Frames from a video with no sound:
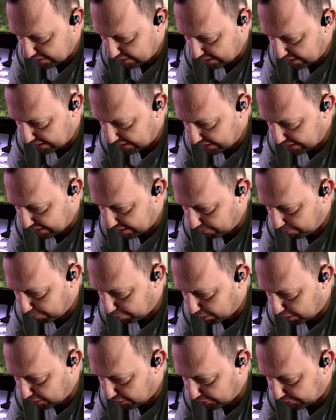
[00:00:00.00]
I need a
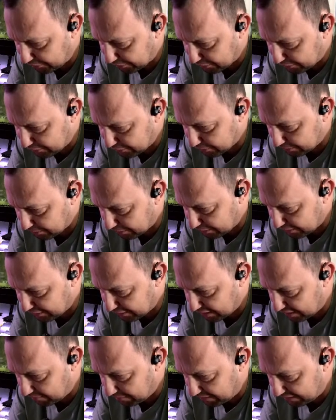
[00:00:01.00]
browser source,
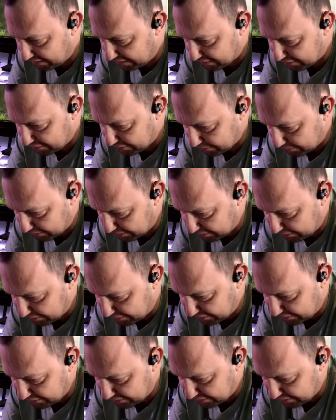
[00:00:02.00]
not a media source.